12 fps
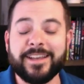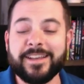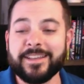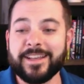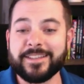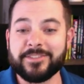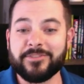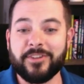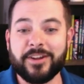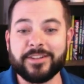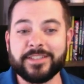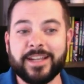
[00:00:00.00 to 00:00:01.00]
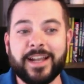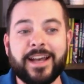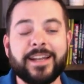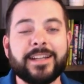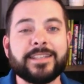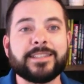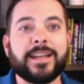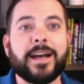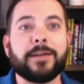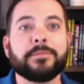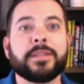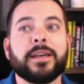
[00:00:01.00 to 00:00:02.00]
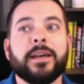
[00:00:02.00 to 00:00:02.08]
That's as far as I got, and I stopped.